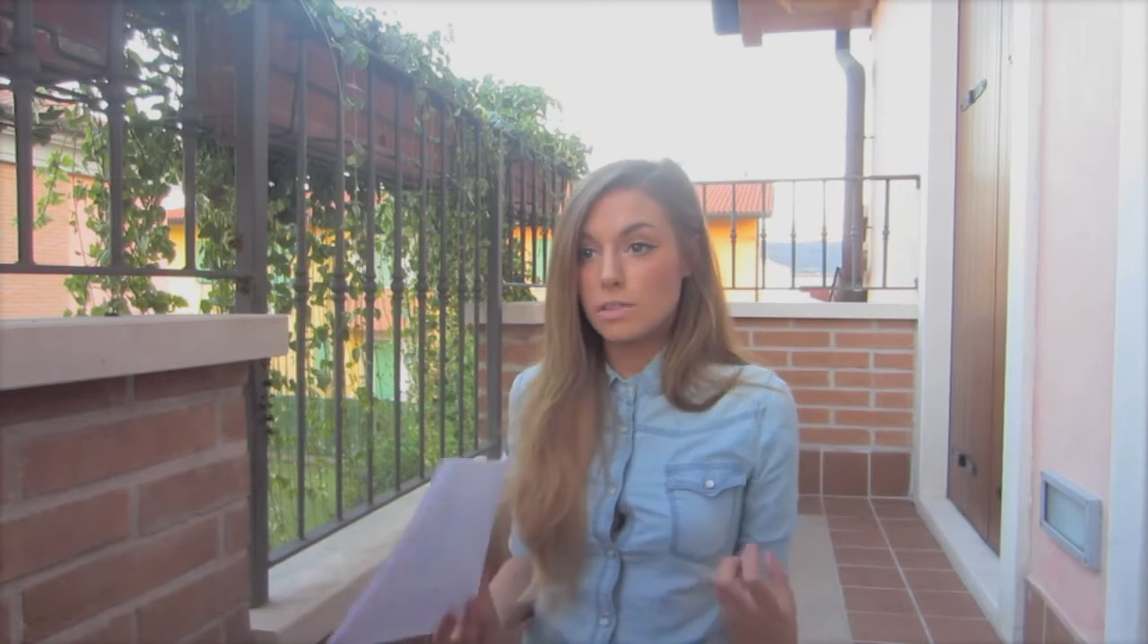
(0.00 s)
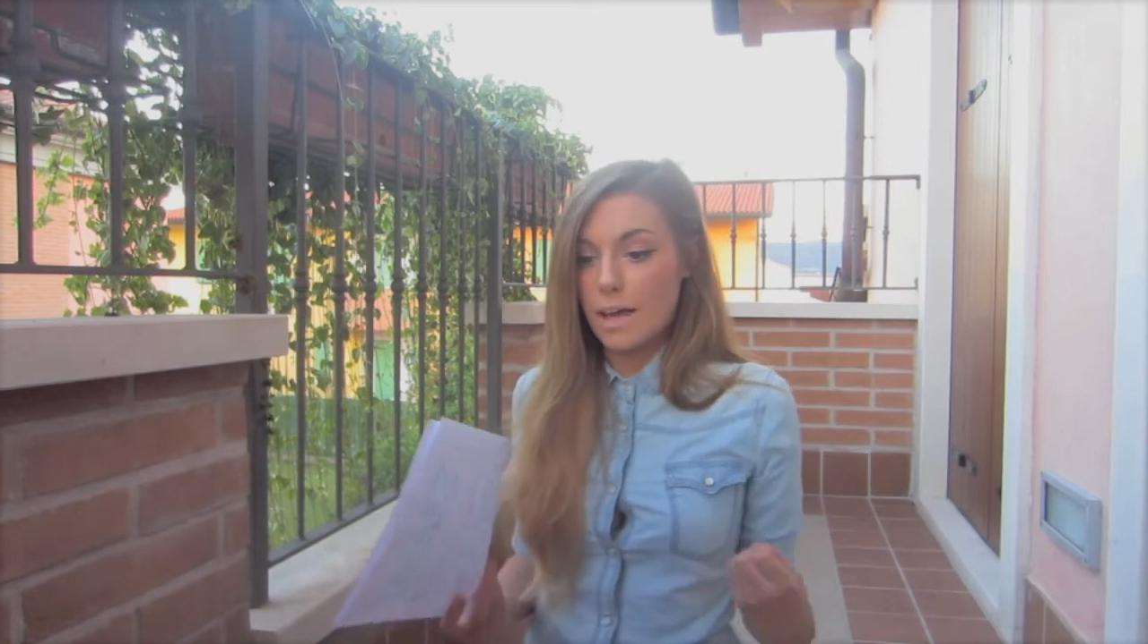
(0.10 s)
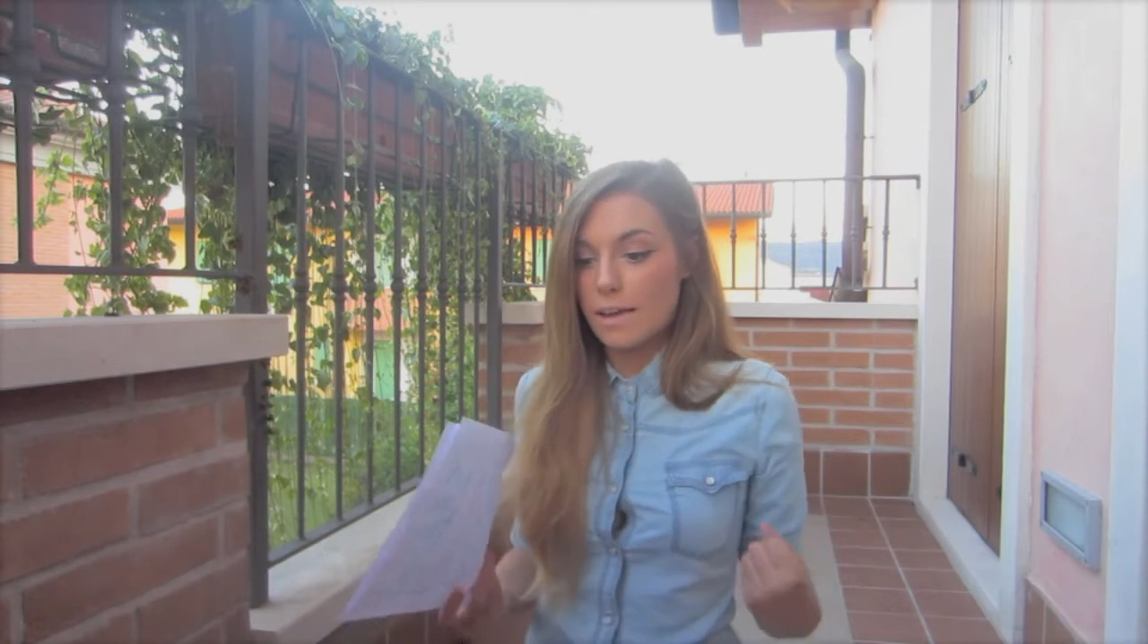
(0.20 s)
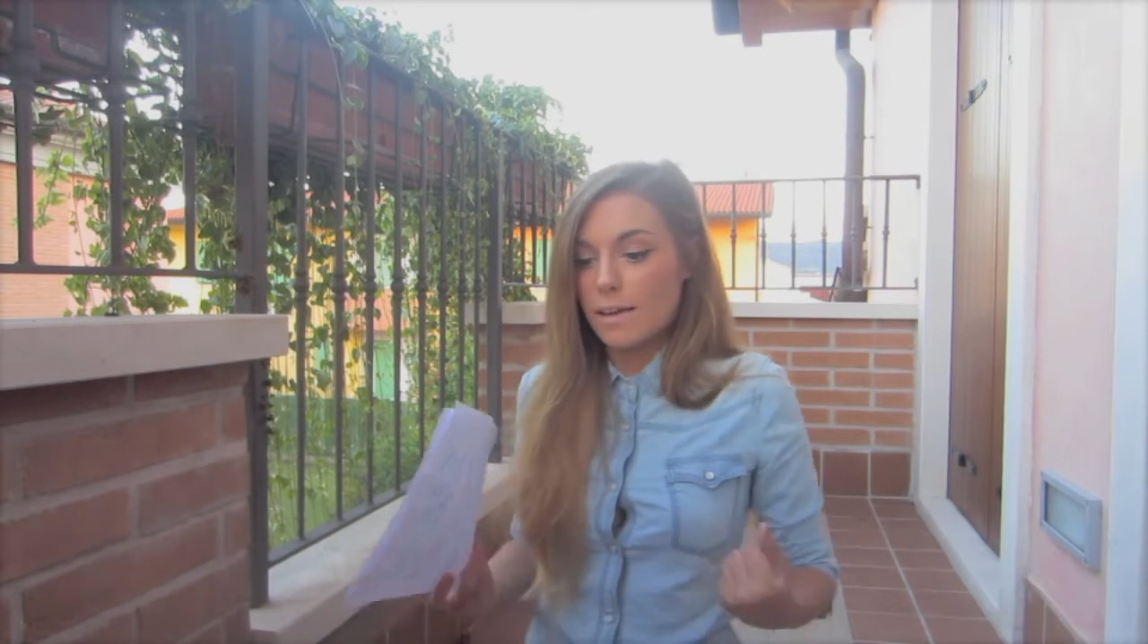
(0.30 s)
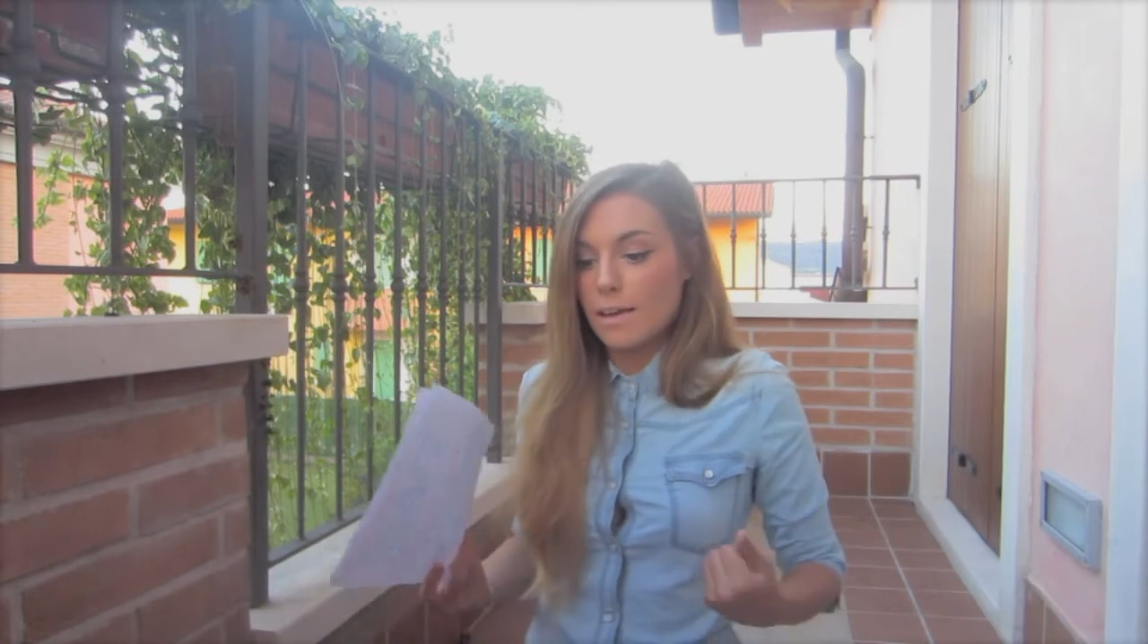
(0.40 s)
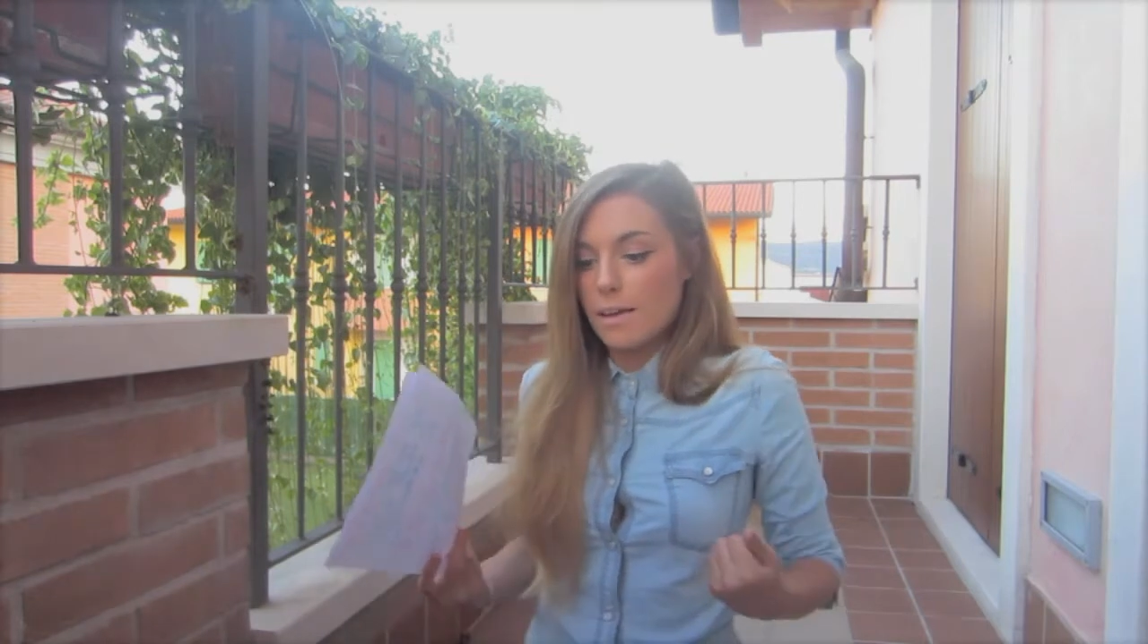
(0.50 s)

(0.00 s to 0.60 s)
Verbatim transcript: to like